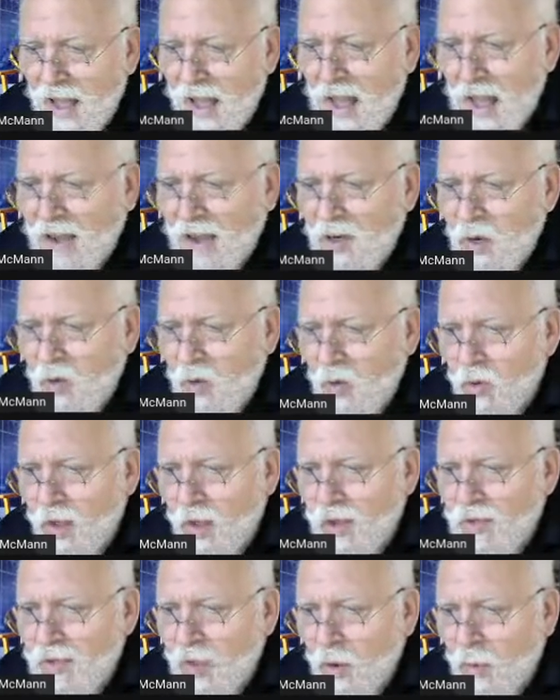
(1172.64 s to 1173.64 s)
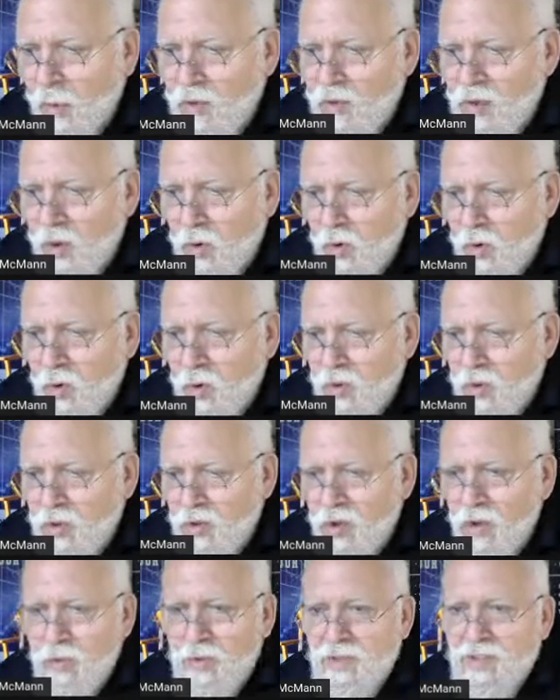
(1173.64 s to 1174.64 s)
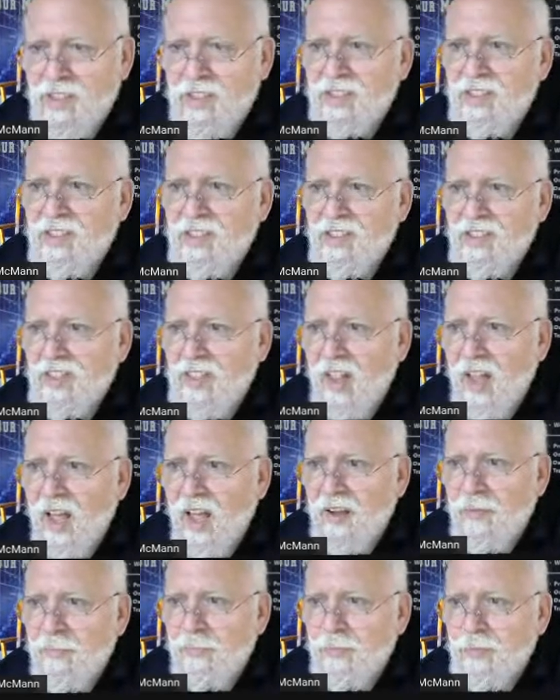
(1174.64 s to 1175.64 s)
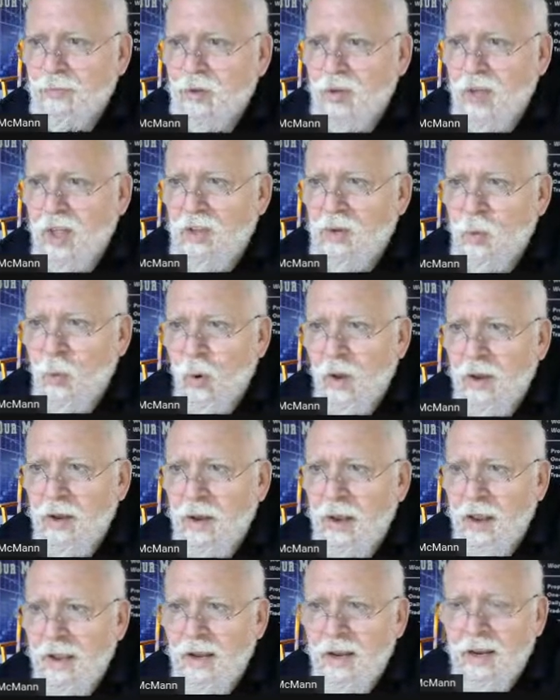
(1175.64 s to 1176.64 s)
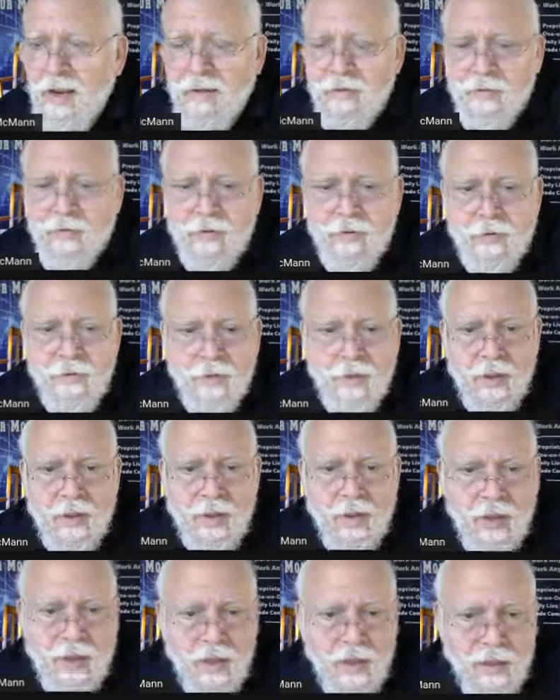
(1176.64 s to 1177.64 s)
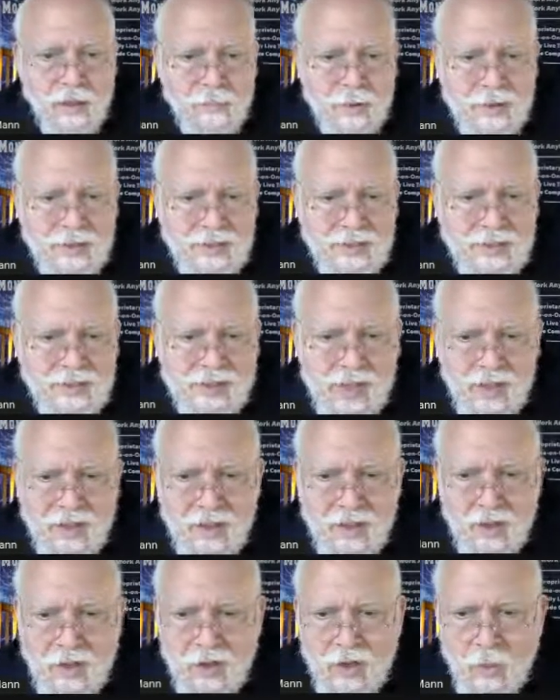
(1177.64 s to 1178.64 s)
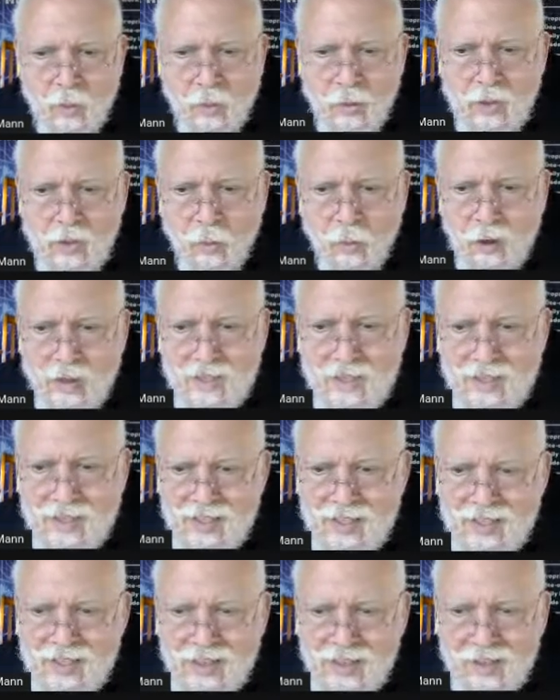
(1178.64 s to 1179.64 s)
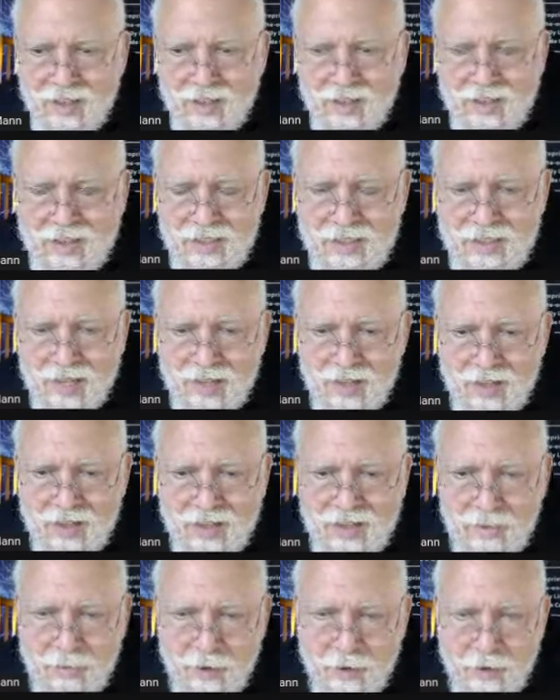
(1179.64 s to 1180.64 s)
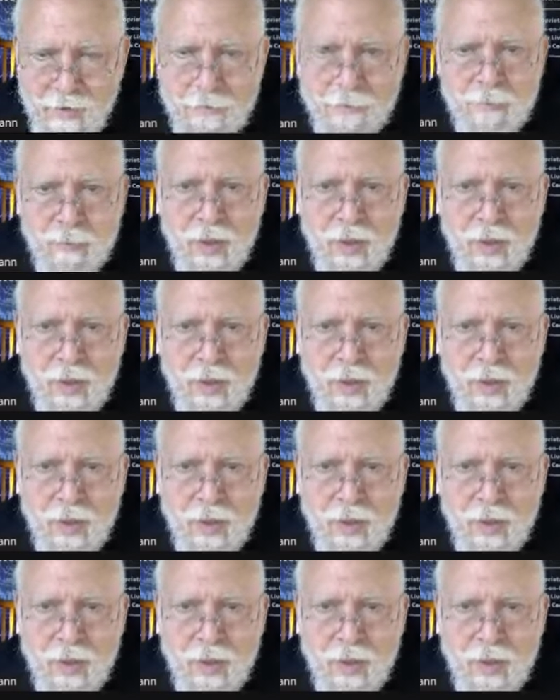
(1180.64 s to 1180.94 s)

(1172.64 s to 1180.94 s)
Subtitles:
I don't like that we're so close to the resistance line. So that's one negative. But let's take a look at what the rest of the signal tells me.